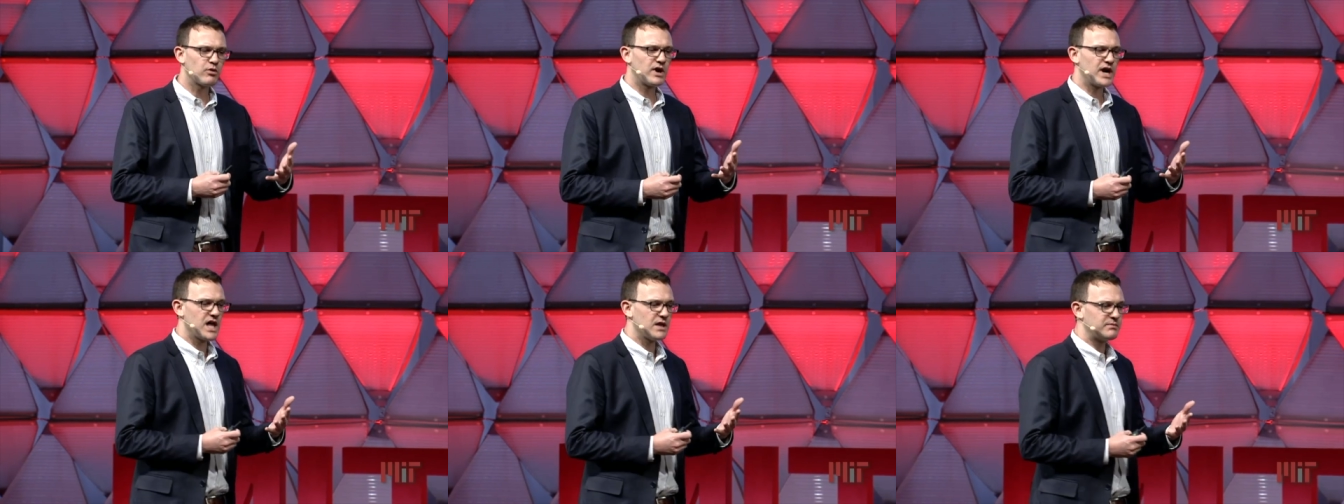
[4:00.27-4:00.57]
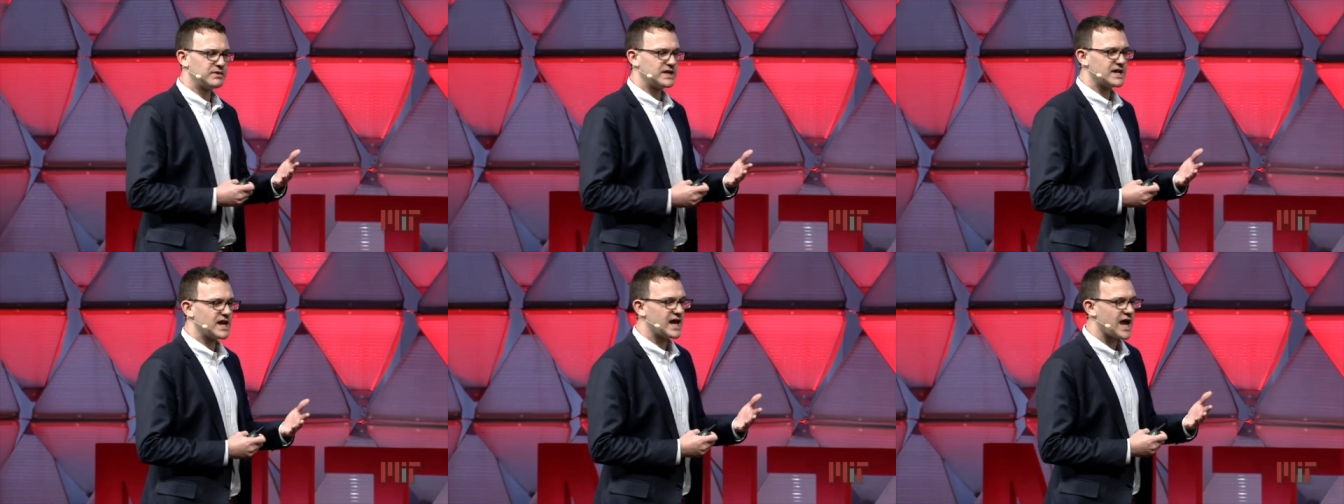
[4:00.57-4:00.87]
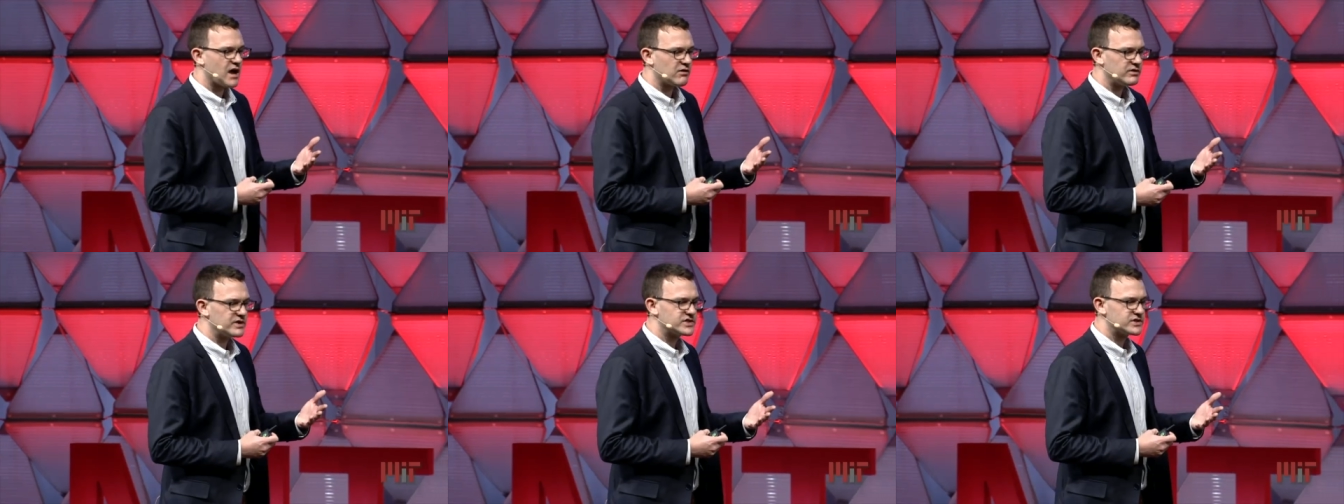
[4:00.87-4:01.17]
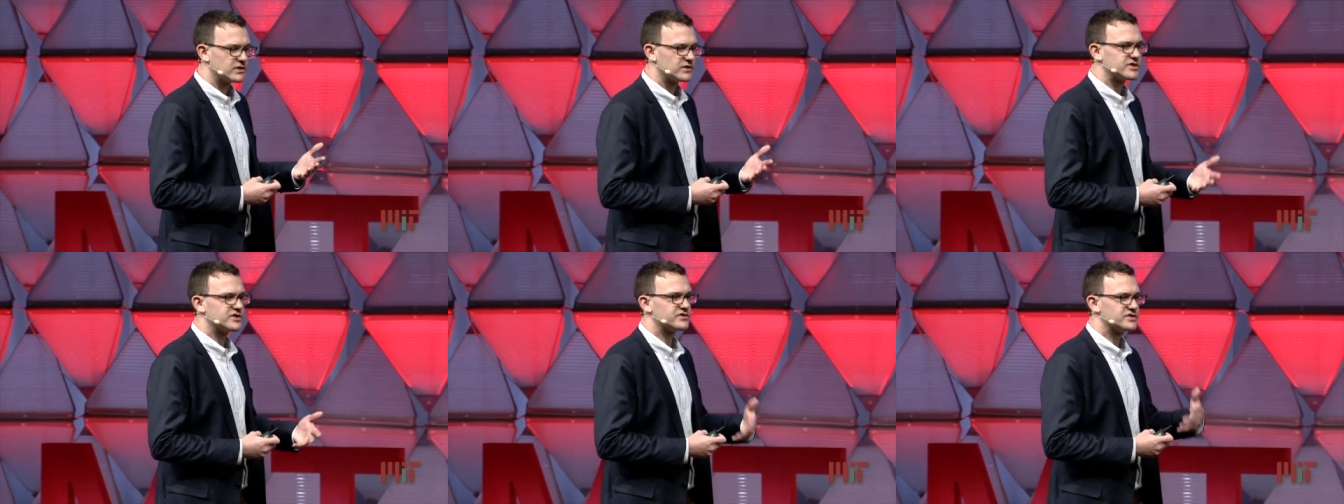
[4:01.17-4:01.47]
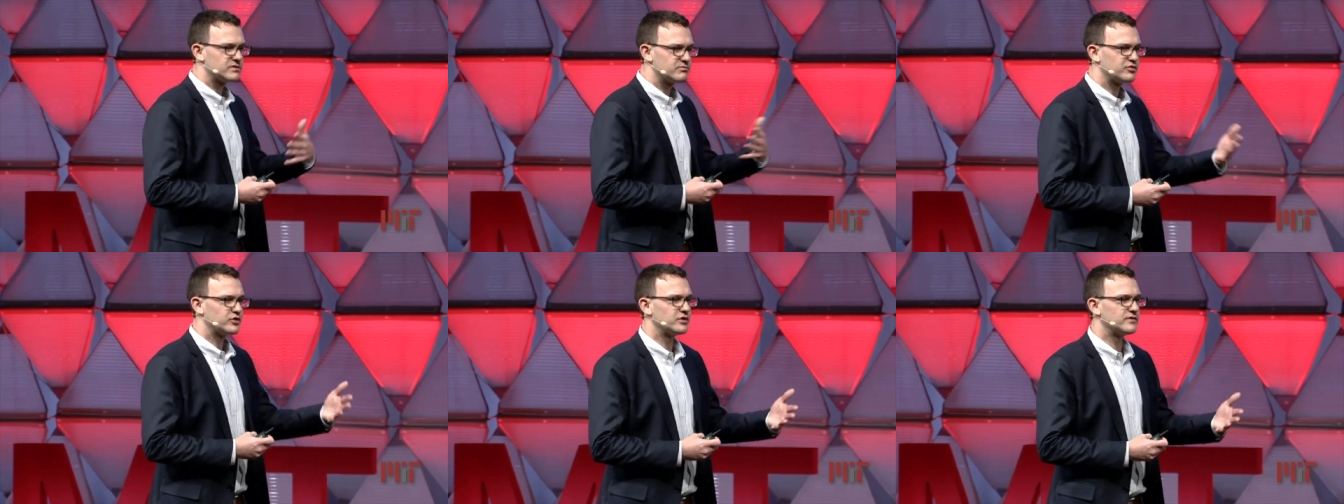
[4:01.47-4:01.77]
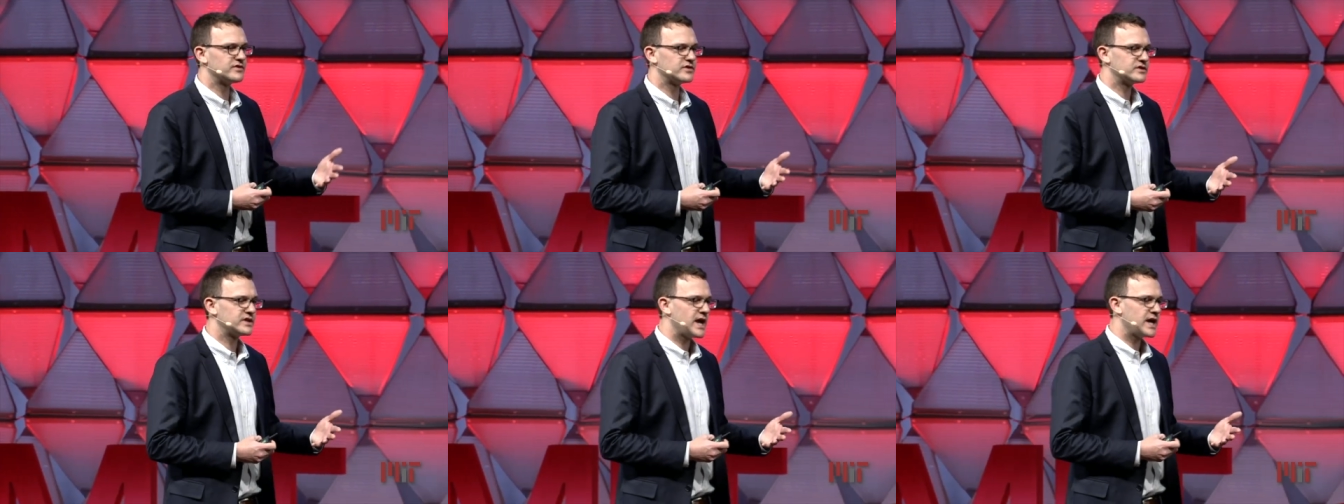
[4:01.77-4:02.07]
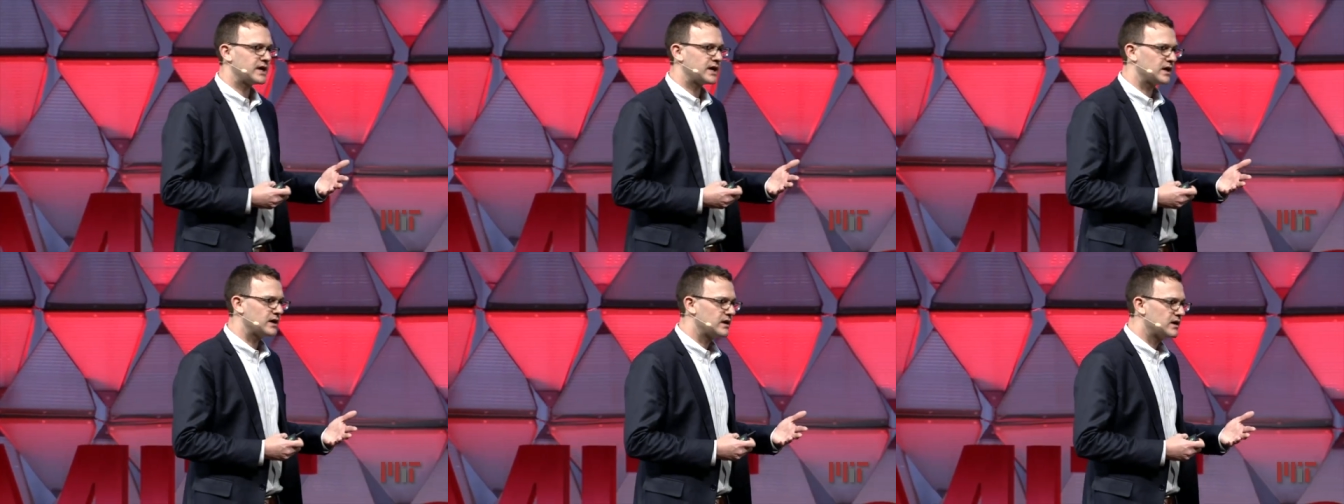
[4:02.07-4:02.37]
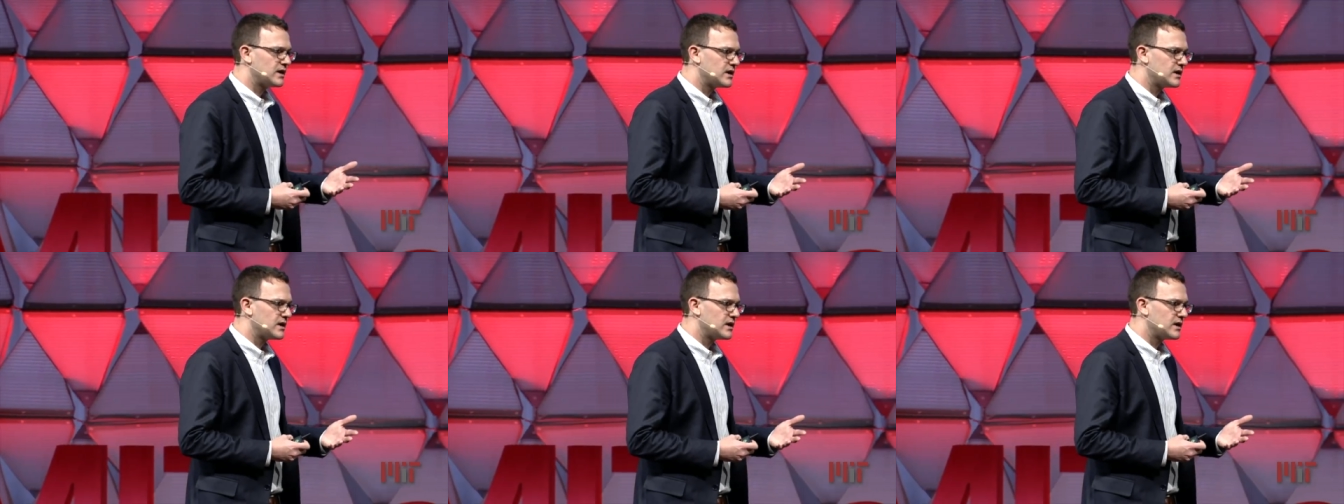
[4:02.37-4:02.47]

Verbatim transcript: helping AI researchers improve their data,